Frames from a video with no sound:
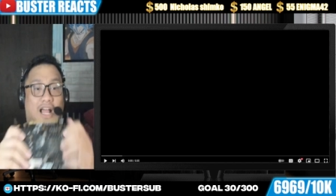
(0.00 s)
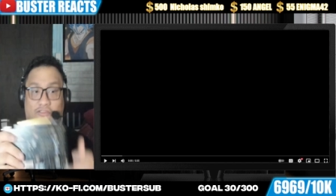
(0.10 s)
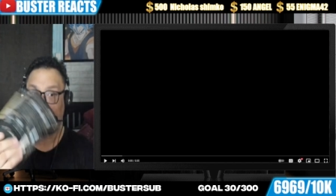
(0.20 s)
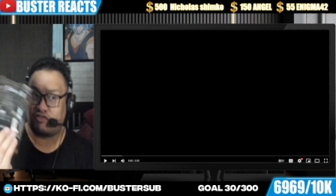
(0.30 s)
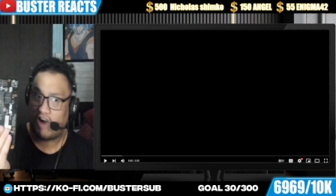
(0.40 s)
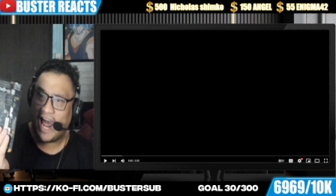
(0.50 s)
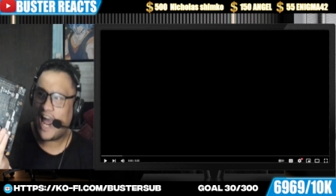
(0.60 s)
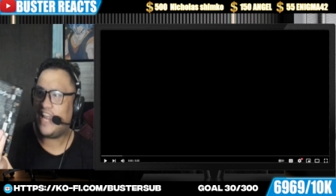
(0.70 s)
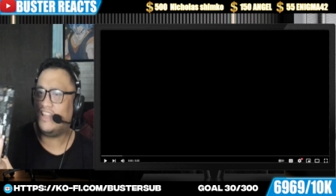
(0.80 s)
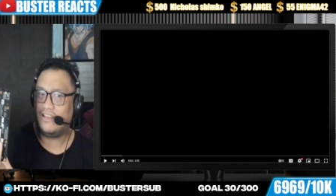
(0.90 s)

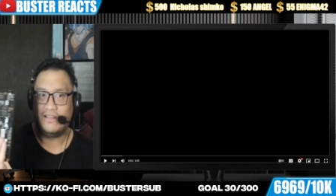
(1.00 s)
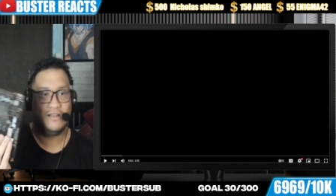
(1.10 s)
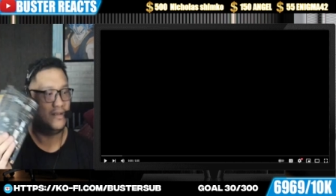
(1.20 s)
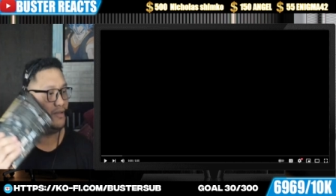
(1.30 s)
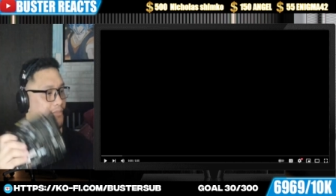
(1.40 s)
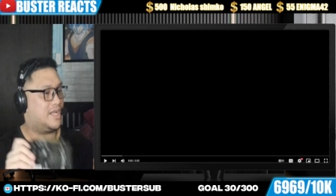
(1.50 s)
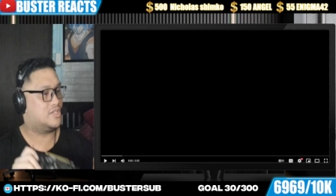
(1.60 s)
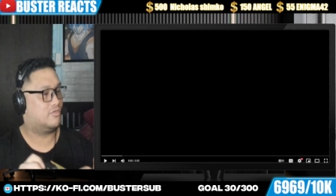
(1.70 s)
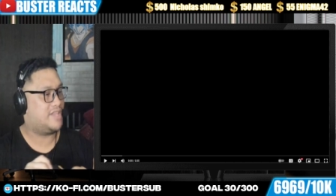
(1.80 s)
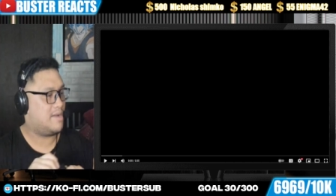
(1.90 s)
fried
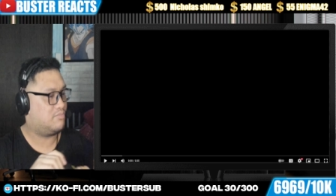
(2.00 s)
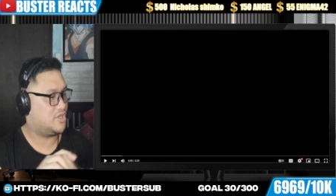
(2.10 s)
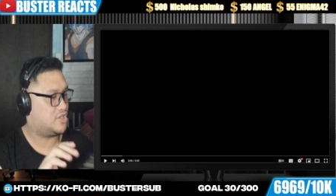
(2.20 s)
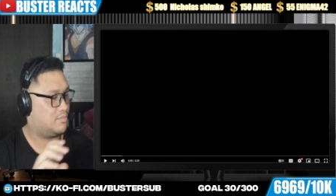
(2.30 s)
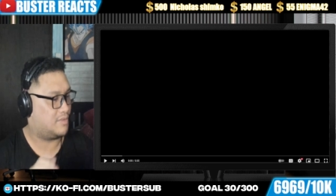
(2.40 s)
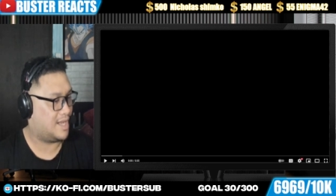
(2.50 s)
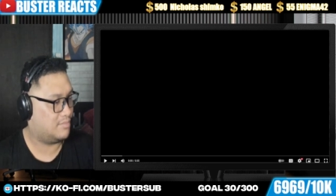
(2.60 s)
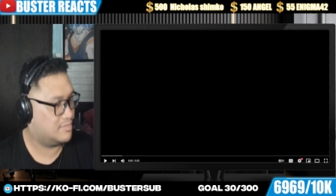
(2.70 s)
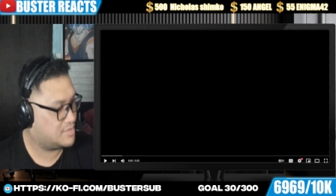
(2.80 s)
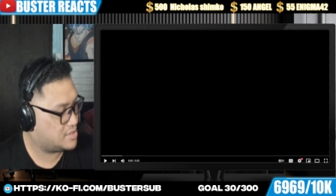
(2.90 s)
because of temperature
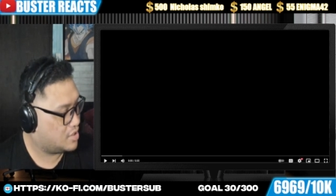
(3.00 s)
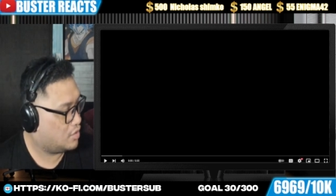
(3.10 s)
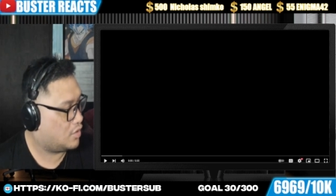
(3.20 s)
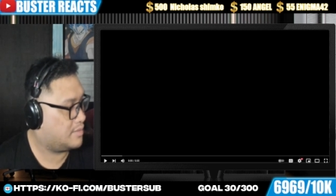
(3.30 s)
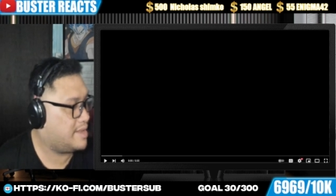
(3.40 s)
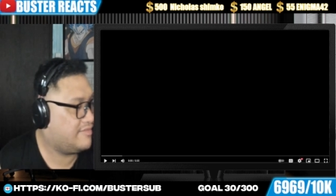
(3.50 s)
problems. Or maybe